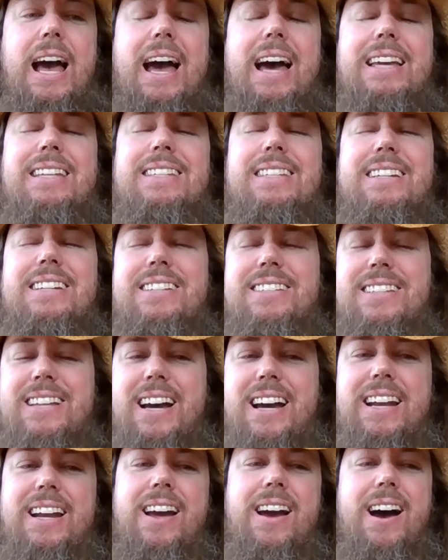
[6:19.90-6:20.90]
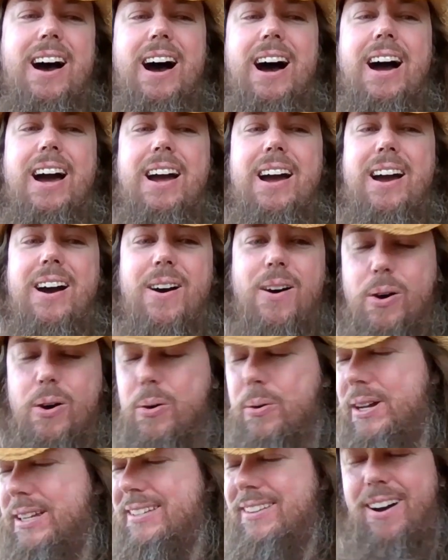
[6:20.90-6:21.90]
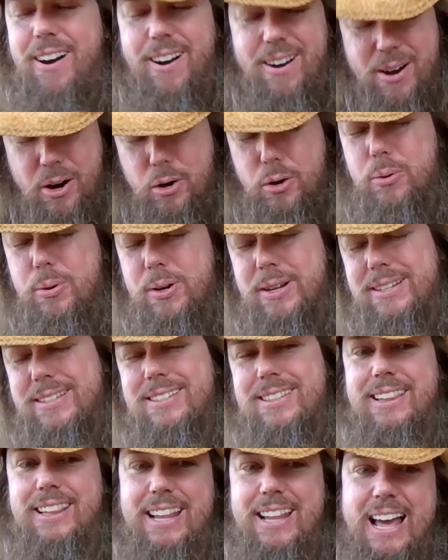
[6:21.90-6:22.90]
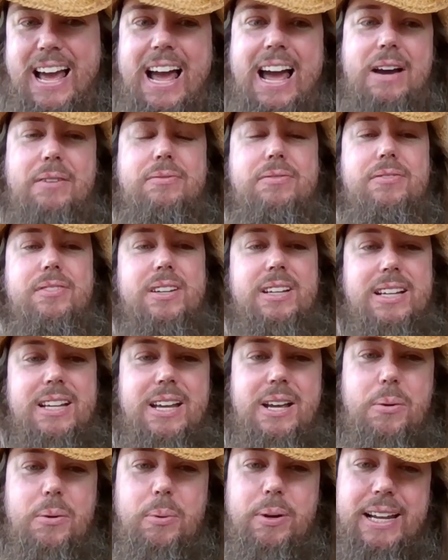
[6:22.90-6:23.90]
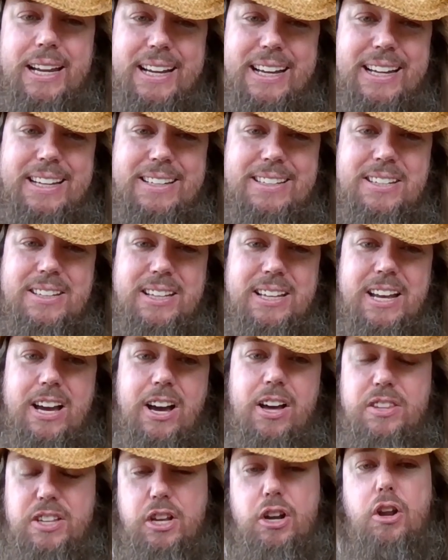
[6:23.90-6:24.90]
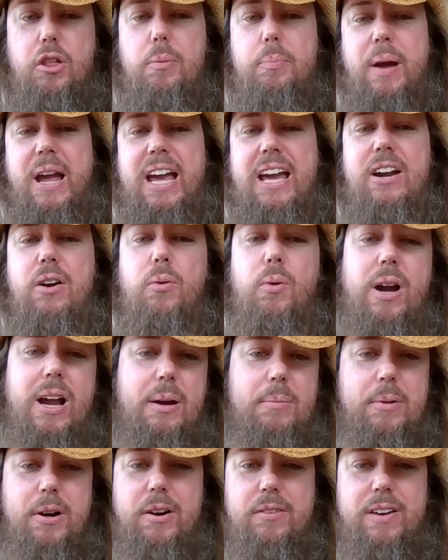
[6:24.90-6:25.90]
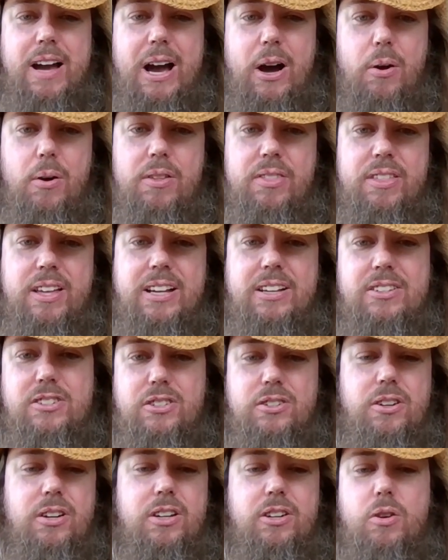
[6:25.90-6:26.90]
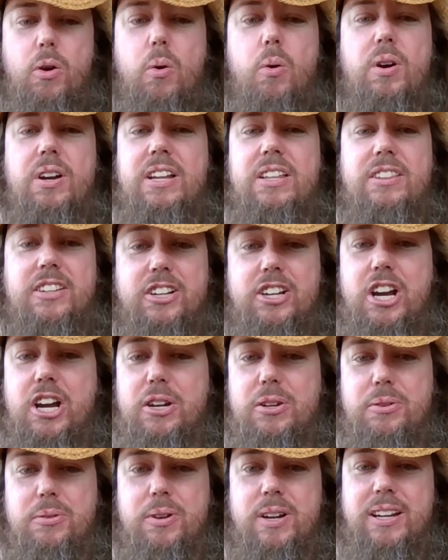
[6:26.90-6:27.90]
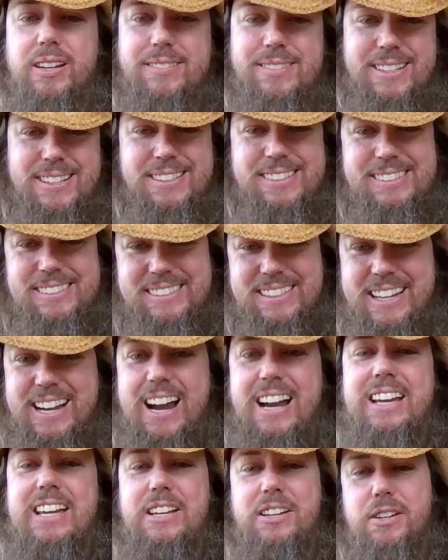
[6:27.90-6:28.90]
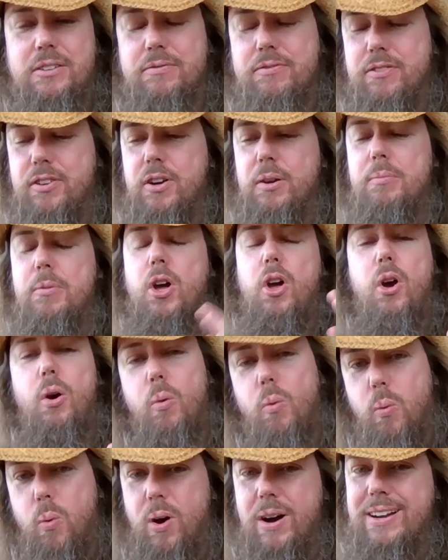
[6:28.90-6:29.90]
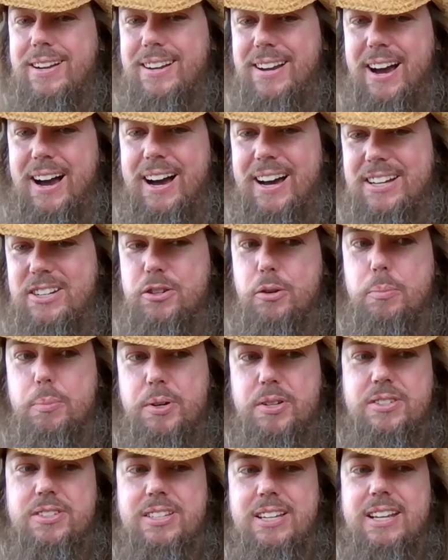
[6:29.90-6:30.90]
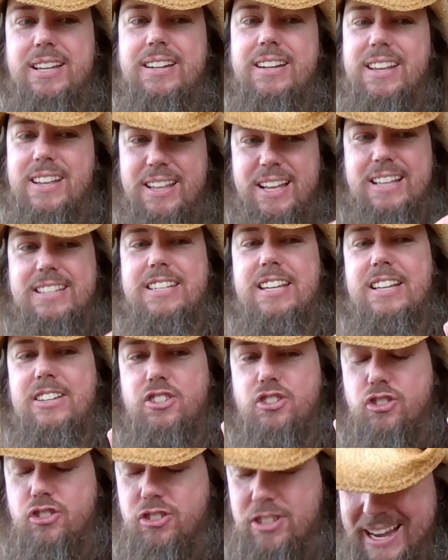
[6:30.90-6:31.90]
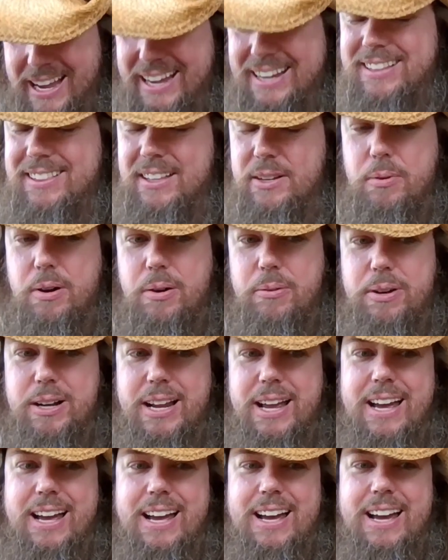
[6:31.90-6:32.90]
as an aside, I always laugh when they get to the panorama of how are things going in the country. And I can confirm 100% that's exactly what would